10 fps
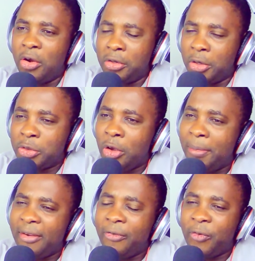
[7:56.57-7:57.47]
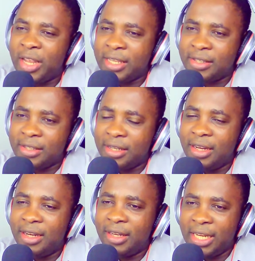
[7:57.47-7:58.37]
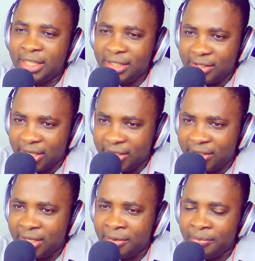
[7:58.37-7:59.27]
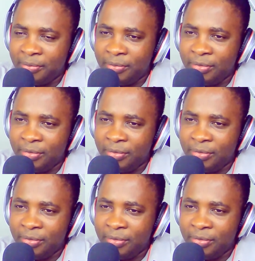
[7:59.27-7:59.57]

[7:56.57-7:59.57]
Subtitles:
On October 1st, 1960,